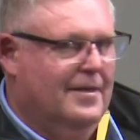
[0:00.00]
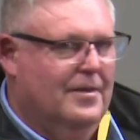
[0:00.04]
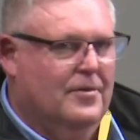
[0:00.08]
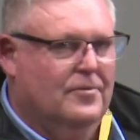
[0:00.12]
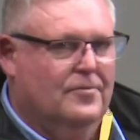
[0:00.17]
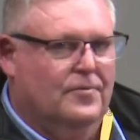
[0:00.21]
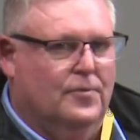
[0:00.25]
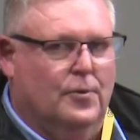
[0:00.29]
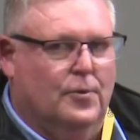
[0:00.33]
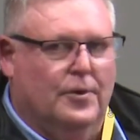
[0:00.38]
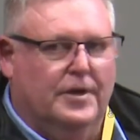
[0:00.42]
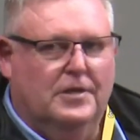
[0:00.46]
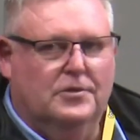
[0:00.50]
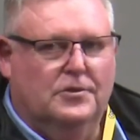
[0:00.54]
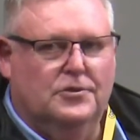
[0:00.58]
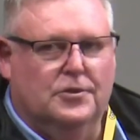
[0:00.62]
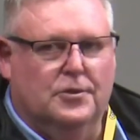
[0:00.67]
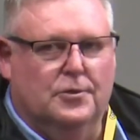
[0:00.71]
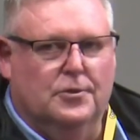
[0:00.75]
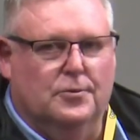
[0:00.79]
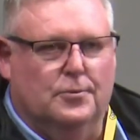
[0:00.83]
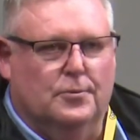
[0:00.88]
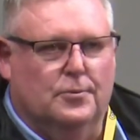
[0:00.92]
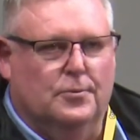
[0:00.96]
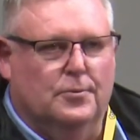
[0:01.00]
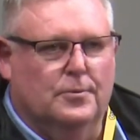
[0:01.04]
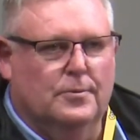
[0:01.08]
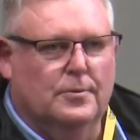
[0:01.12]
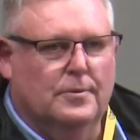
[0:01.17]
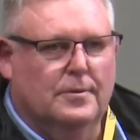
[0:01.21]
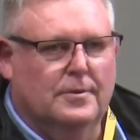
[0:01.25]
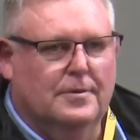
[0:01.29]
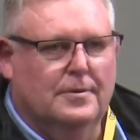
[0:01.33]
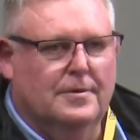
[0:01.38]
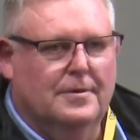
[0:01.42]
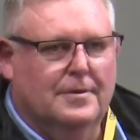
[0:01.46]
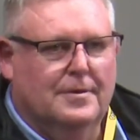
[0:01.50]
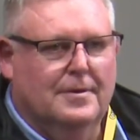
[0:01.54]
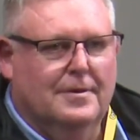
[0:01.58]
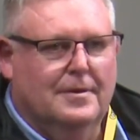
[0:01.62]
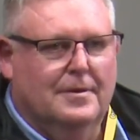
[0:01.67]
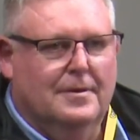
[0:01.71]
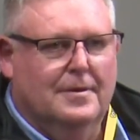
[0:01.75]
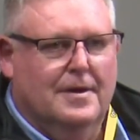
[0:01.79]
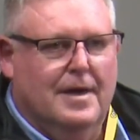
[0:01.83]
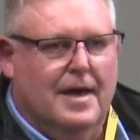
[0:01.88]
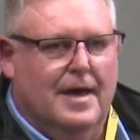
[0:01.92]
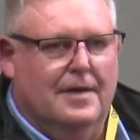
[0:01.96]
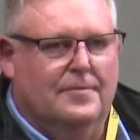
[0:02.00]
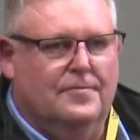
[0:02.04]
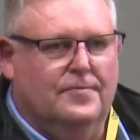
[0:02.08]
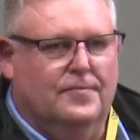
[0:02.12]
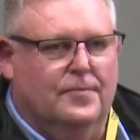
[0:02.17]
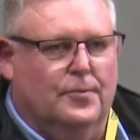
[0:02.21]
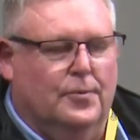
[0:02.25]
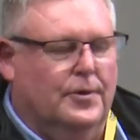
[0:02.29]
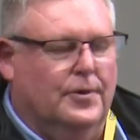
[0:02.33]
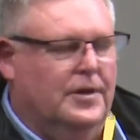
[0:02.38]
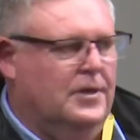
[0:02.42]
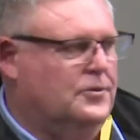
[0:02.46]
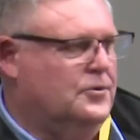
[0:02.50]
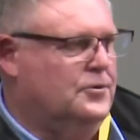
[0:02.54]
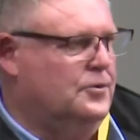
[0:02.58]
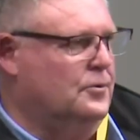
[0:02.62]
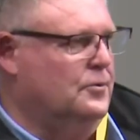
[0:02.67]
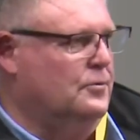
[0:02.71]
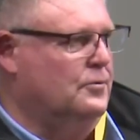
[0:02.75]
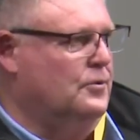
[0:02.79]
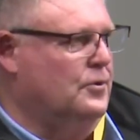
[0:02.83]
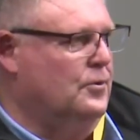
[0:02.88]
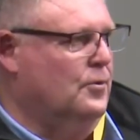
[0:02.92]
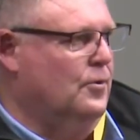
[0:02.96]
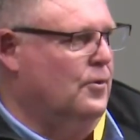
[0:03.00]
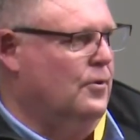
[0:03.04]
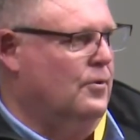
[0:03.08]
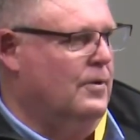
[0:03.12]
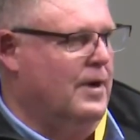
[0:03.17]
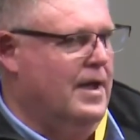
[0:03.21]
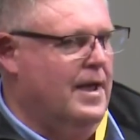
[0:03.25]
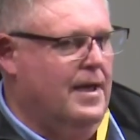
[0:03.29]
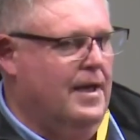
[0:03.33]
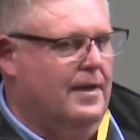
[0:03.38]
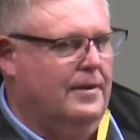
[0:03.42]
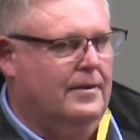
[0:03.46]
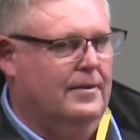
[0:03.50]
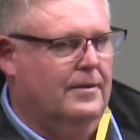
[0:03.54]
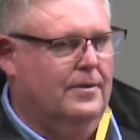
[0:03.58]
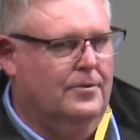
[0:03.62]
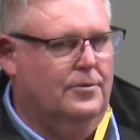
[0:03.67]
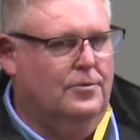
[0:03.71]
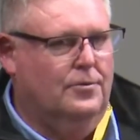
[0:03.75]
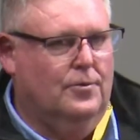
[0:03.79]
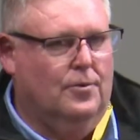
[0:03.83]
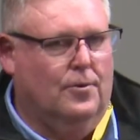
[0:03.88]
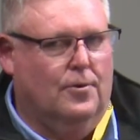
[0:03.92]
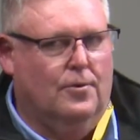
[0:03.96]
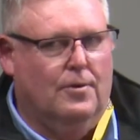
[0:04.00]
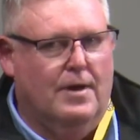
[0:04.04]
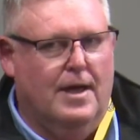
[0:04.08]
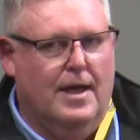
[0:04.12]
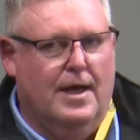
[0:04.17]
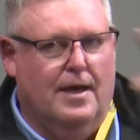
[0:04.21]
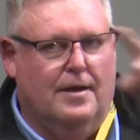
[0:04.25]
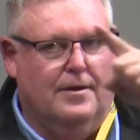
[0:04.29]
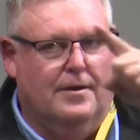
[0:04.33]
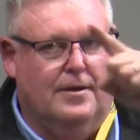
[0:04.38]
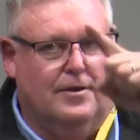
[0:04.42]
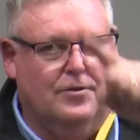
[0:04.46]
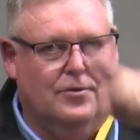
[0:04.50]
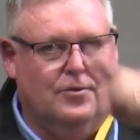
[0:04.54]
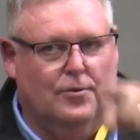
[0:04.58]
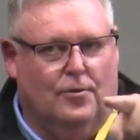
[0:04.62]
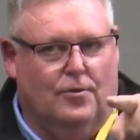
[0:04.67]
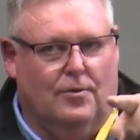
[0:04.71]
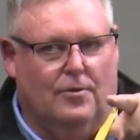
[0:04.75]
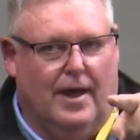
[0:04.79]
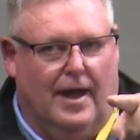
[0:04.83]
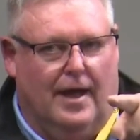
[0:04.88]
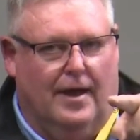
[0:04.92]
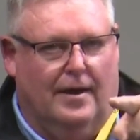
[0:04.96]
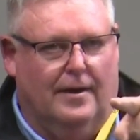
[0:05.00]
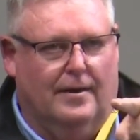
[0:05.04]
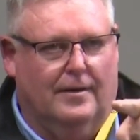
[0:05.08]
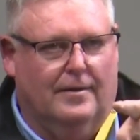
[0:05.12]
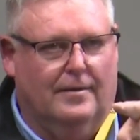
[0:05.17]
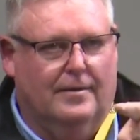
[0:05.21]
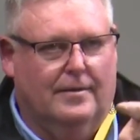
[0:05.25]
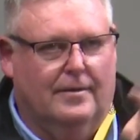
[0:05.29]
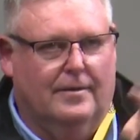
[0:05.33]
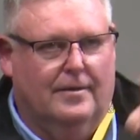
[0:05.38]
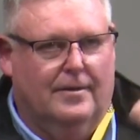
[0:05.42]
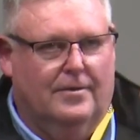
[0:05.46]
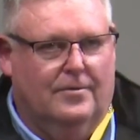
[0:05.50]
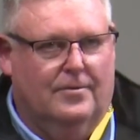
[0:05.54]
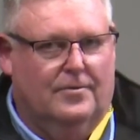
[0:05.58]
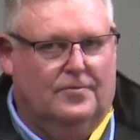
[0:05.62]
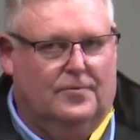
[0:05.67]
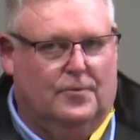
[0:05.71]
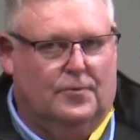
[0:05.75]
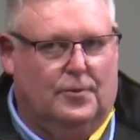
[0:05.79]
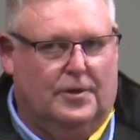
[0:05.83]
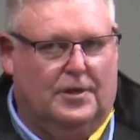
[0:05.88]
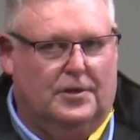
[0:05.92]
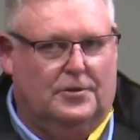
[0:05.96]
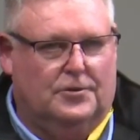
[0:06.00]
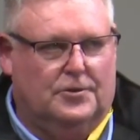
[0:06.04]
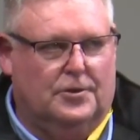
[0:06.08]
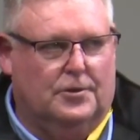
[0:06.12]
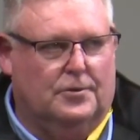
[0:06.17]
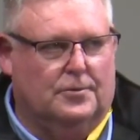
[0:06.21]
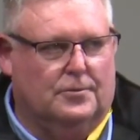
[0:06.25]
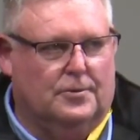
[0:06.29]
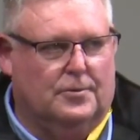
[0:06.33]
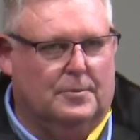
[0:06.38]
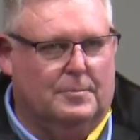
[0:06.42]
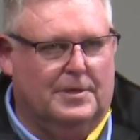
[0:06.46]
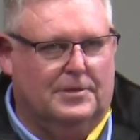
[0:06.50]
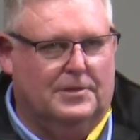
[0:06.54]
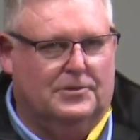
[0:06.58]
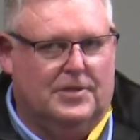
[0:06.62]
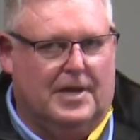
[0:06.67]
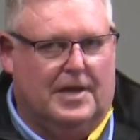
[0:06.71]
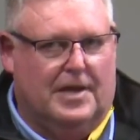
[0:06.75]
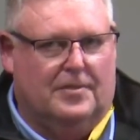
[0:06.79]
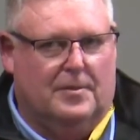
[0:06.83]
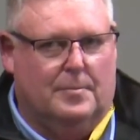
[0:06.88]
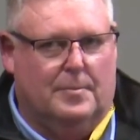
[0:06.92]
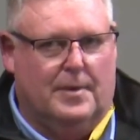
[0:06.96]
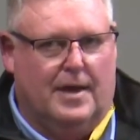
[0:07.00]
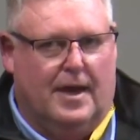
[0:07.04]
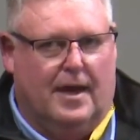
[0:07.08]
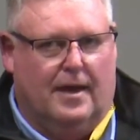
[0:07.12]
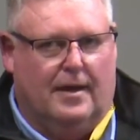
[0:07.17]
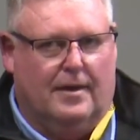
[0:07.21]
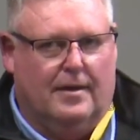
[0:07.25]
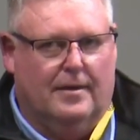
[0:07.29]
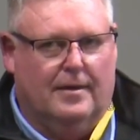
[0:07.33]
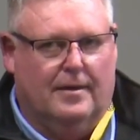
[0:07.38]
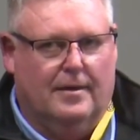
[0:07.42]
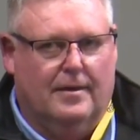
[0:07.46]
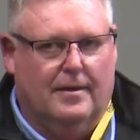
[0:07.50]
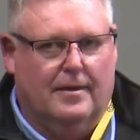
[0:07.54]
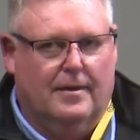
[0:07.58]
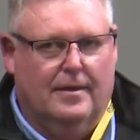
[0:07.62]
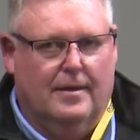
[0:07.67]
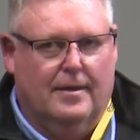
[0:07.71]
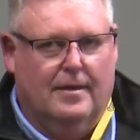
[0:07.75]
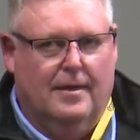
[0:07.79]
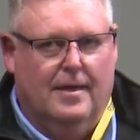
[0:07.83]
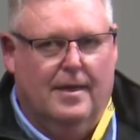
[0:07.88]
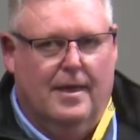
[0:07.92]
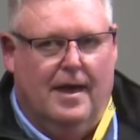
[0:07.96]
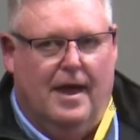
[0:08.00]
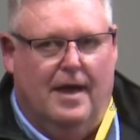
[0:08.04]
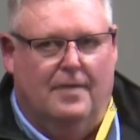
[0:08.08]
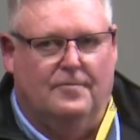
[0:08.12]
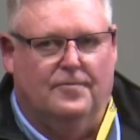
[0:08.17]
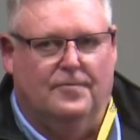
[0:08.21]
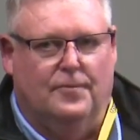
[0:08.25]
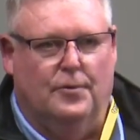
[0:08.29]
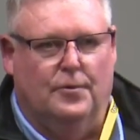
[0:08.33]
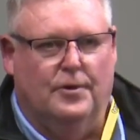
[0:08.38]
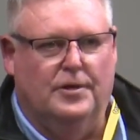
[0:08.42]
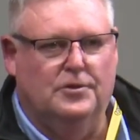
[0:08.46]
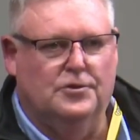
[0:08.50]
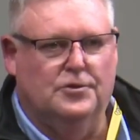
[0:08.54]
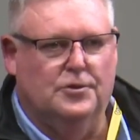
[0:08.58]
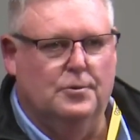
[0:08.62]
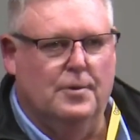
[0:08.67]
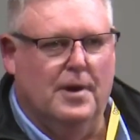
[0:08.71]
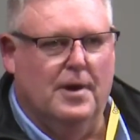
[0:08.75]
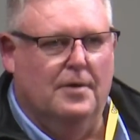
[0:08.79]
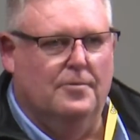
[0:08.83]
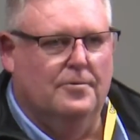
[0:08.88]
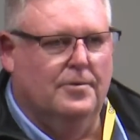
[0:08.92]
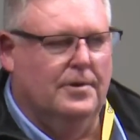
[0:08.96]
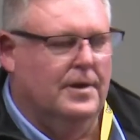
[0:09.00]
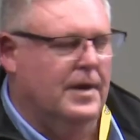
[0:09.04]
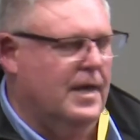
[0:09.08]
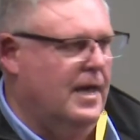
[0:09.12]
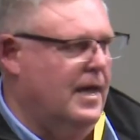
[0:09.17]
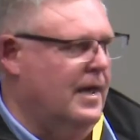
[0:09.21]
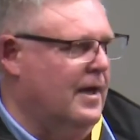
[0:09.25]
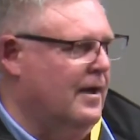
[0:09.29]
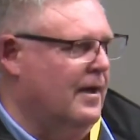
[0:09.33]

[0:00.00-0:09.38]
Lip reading: 42. At 42, you're out, and you're out. 42, the bid's out the back. At 4,200 now.